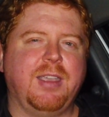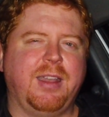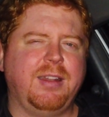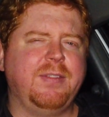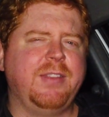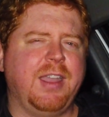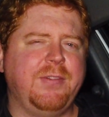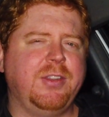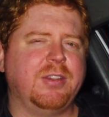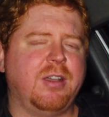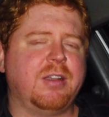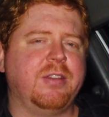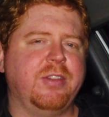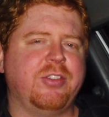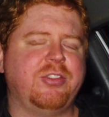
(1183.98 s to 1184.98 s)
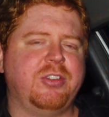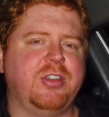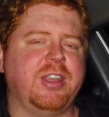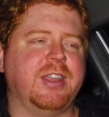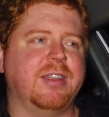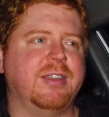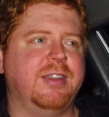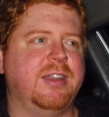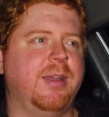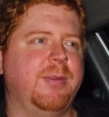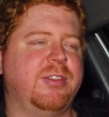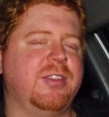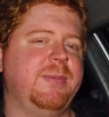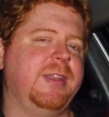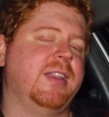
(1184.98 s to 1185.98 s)
I'd love to have you along on this journey.
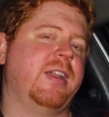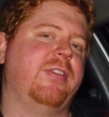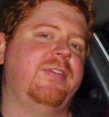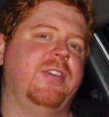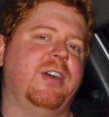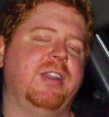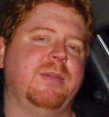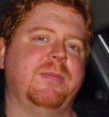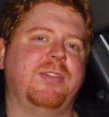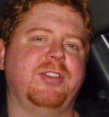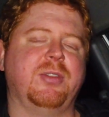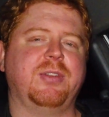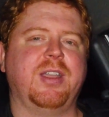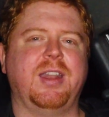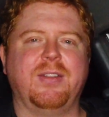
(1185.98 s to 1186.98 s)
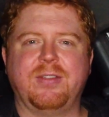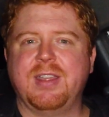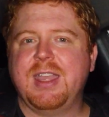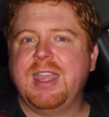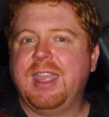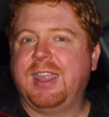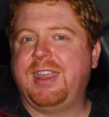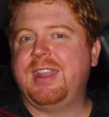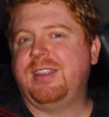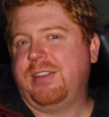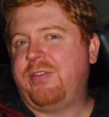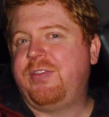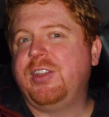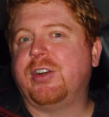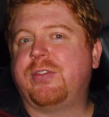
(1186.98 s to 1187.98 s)
It's going to be a lot of fun. I'm still kind of getting
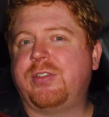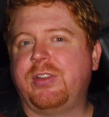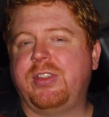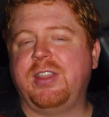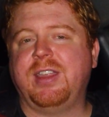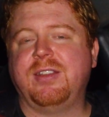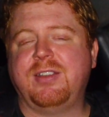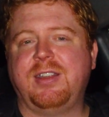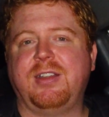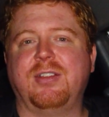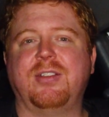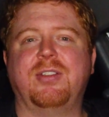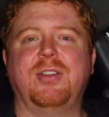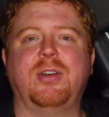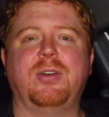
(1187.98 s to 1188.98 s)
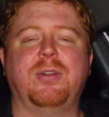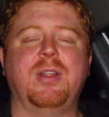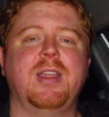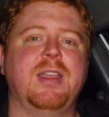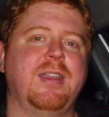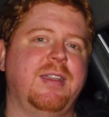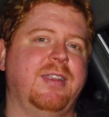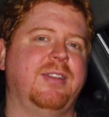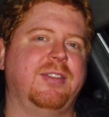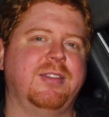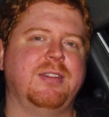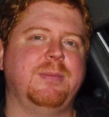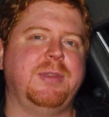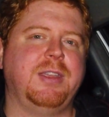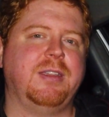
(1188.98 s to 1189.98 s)
the feel for things here, so it's
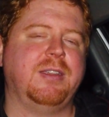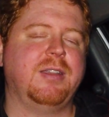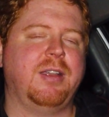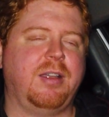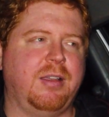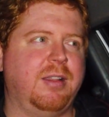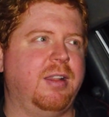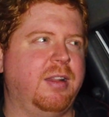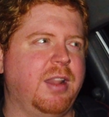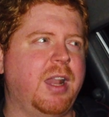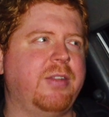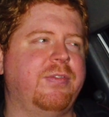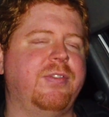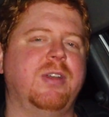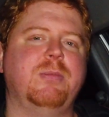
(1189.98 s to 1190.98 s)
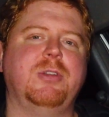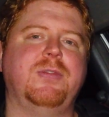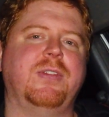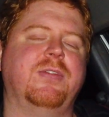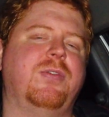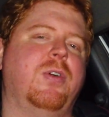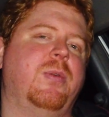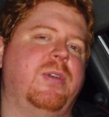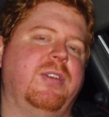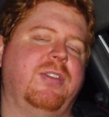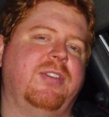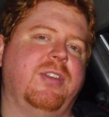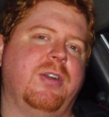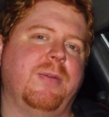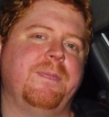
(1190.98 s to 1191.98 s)
going to be a lot of fun moving forward.
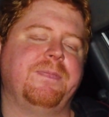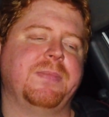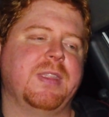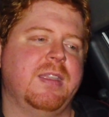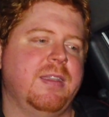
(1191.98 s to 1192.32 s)
So